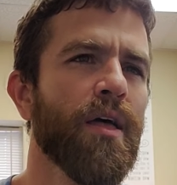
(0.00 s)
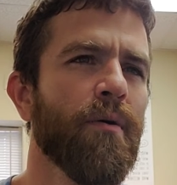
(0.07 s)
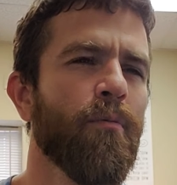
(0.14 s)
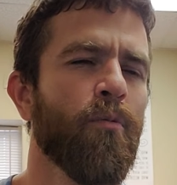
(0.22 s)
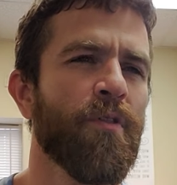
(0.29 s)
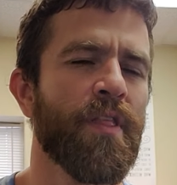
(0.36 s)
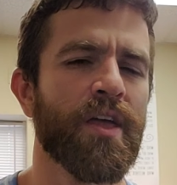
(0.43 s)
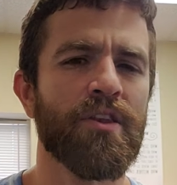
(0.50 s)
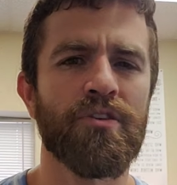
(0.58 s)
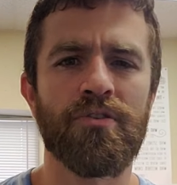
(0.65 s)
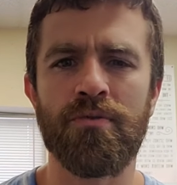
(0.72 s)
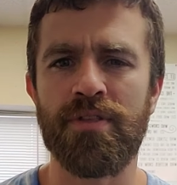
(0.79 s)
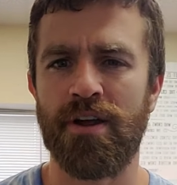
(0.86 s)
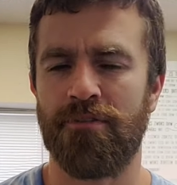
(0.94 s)
When they
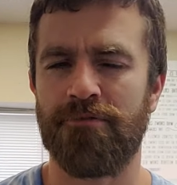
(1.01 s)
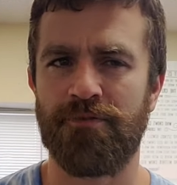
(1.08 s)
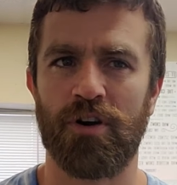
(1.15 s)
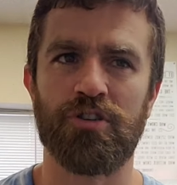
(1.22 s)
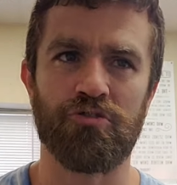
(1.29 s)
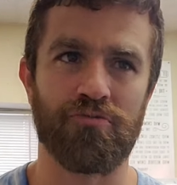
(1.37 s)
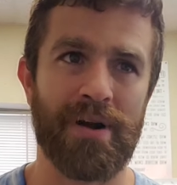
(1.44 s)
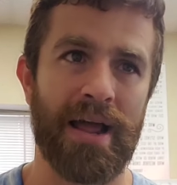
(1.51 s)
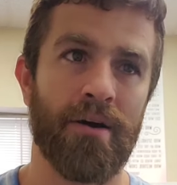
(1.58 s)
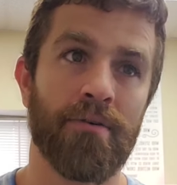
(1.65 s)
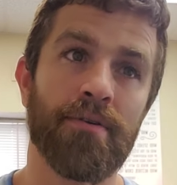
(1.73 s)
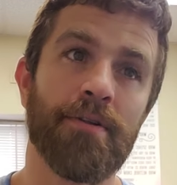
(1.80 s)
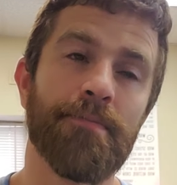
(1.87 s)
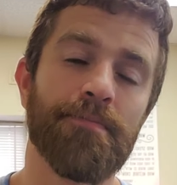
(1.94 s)
do their first
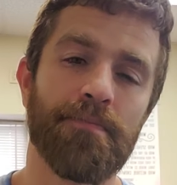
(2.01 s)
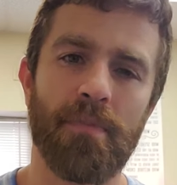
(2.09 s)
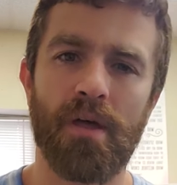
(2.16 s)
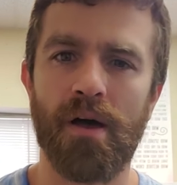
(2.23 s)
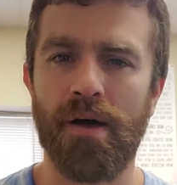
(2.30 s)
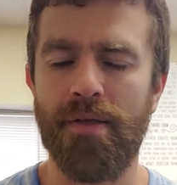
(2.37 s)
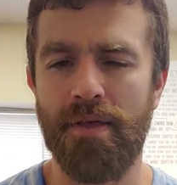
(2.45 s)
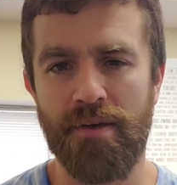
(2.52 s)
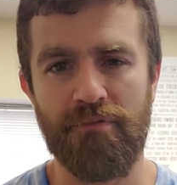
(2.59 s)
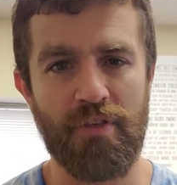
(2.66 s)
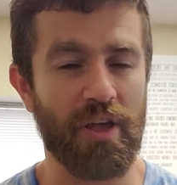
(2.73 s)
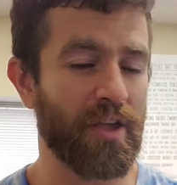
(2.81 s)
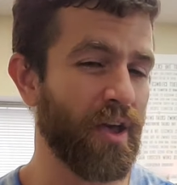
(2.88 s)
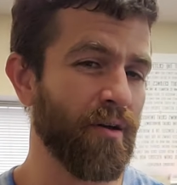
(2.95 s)
round, if
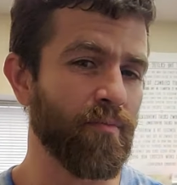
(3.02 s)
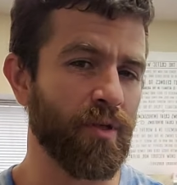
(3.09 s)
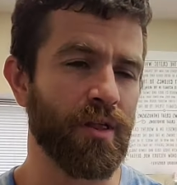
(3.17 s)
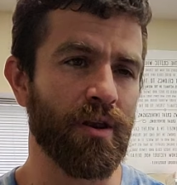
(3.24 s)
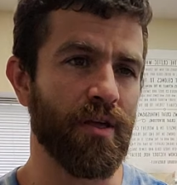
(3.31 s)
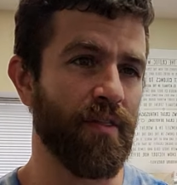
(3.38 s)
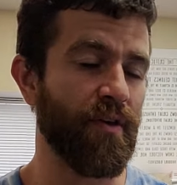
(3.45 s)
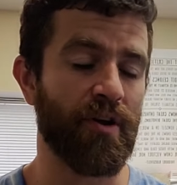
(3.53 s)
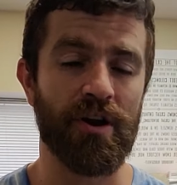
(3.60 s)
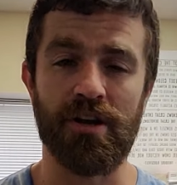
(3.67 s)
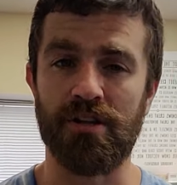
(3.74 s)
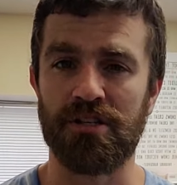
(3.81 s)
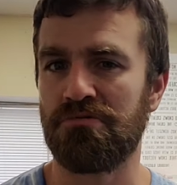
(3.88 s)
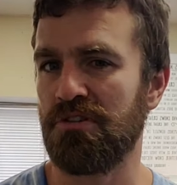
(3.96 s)
they come in and they're
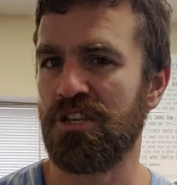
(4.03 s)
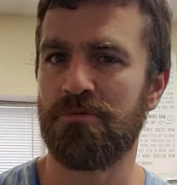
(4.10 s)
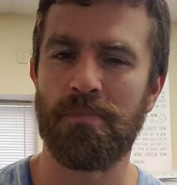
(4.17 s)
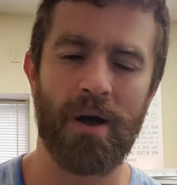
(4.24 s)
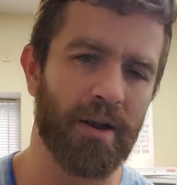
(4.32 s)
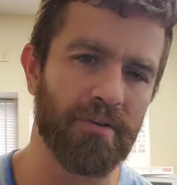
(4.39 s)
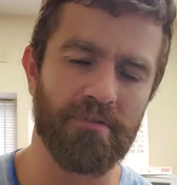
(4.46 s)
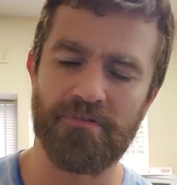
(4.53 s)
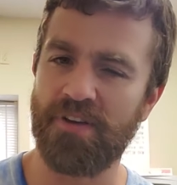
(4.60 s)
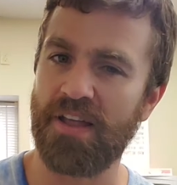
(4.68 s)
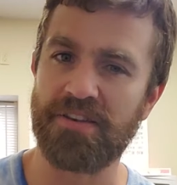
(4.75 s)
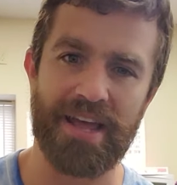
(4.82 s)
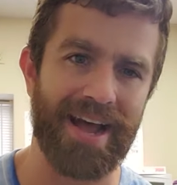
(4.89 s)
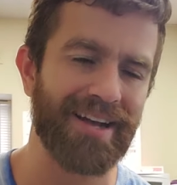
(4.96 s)
hitting a sweet spot,
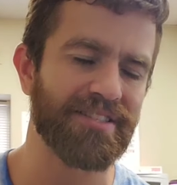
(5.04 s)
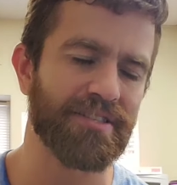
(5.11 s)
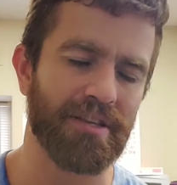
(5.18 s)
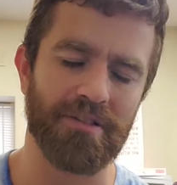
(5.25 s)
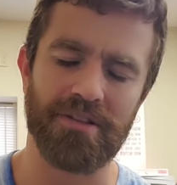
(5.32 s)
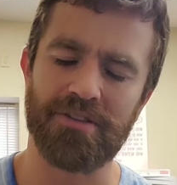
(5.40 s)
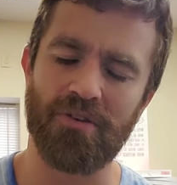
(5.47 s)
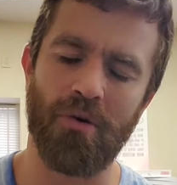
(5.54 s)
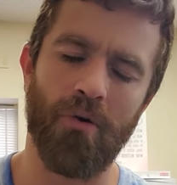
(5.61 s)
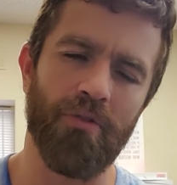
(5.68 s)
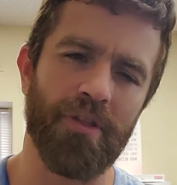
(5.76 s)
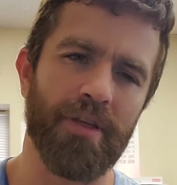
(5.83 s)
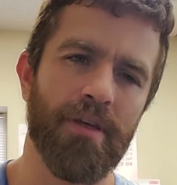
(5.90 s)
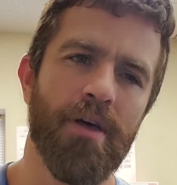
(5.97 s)
fantastic, let's
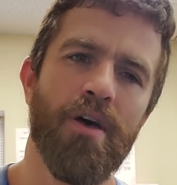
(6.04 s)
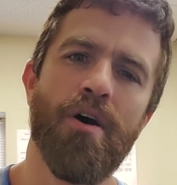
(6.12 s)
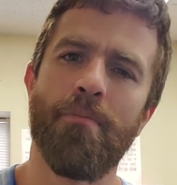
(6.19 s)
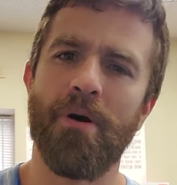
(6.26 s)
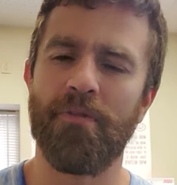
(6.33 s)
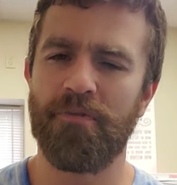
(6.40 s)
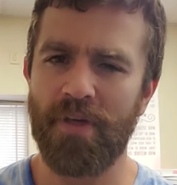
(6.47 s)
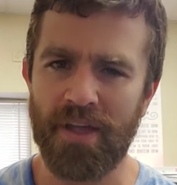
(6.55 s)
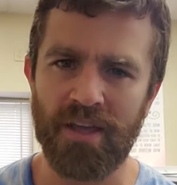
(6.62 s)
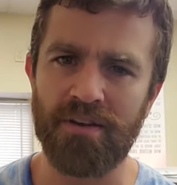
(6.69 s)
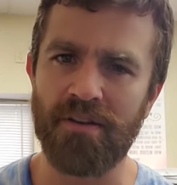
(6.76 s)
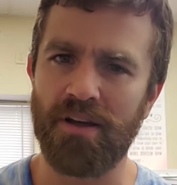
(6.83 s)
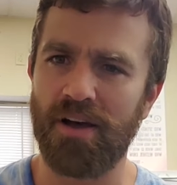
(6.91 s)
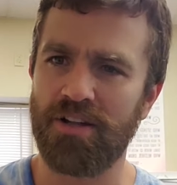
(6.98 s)
hold it. But they
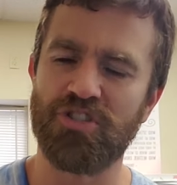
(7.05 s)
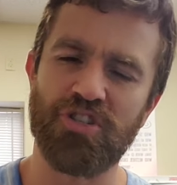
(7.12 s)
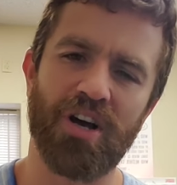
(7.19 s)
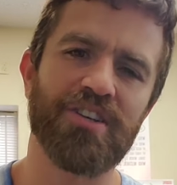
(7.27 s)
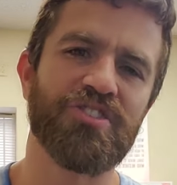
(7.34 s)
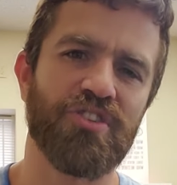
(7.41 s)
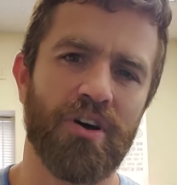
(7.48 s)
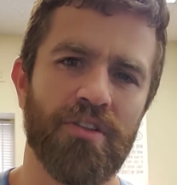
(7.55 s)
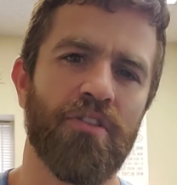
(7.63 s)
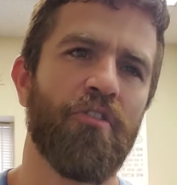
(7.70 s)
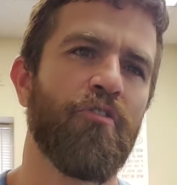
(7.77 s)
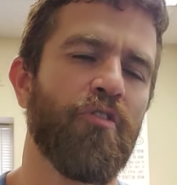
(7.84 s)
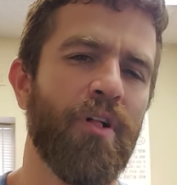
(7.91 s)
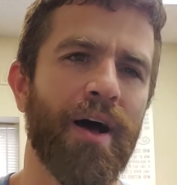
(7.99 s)
can adjust on the
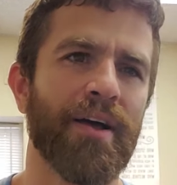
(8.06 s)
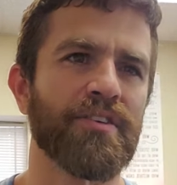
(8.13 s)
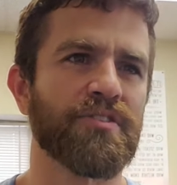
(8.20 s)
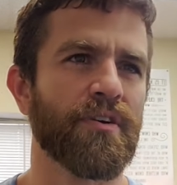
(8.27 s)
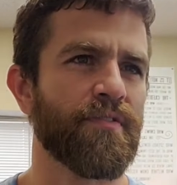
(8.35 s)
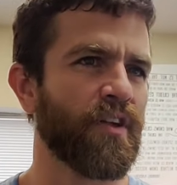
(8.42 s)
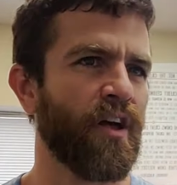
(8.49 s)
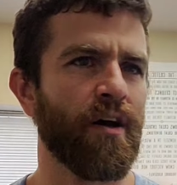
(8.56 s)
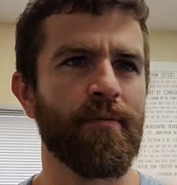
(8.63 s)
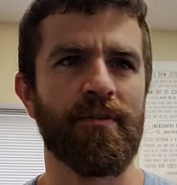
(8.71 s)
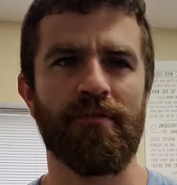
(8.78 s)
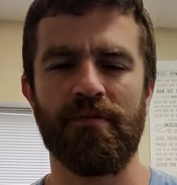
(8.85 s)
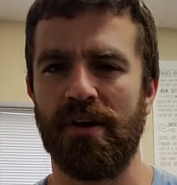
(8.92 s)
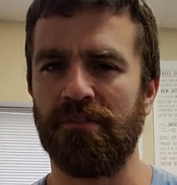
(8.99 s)
fly. So if they come
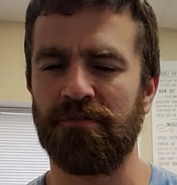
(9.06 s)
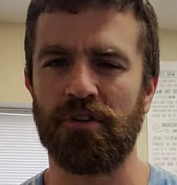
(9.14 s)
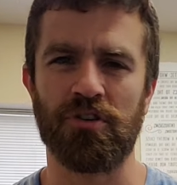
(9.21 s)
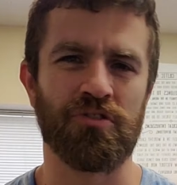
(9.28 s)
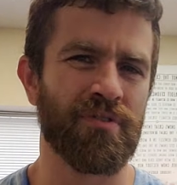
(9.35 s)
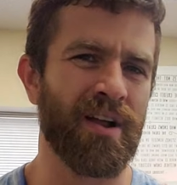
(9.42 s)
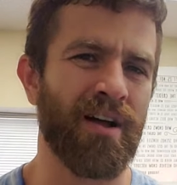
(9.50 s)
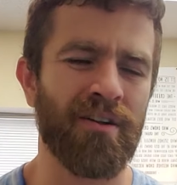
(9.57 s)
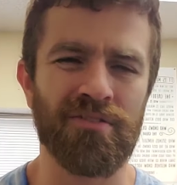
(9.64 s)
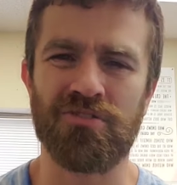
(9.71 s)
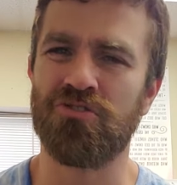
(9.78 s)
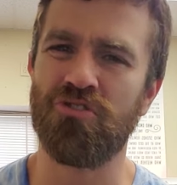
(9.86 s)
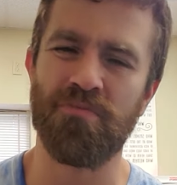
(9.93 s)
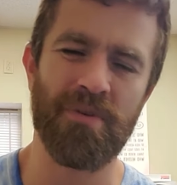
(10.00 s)
in from that first round, it's
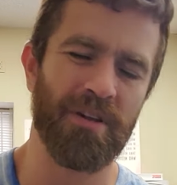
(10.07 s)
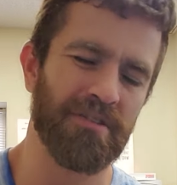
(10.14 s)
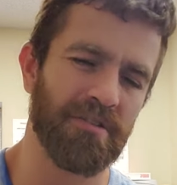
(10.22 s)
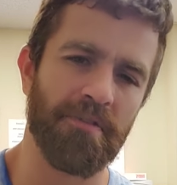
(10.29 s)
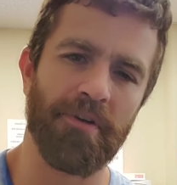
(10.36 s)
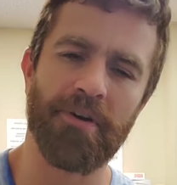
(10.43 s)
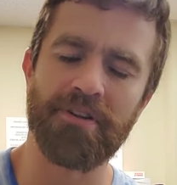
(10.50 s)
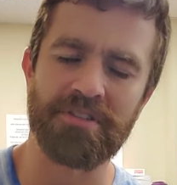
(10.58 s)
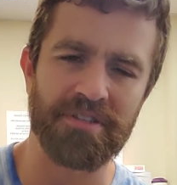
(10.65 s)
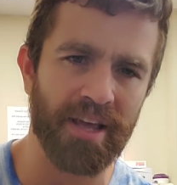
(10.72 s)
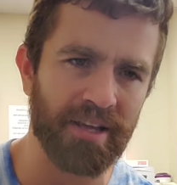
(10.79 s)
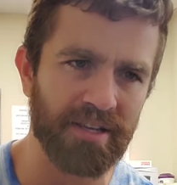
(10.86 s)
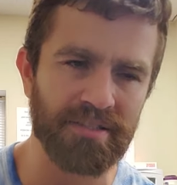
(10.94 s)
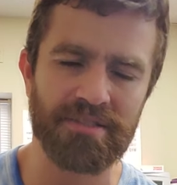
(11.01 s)
2 minutes and 30
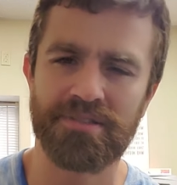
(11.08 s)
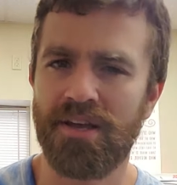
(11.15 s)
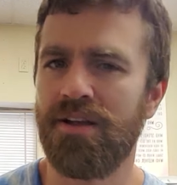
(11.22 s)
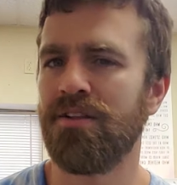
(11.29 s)
seconds.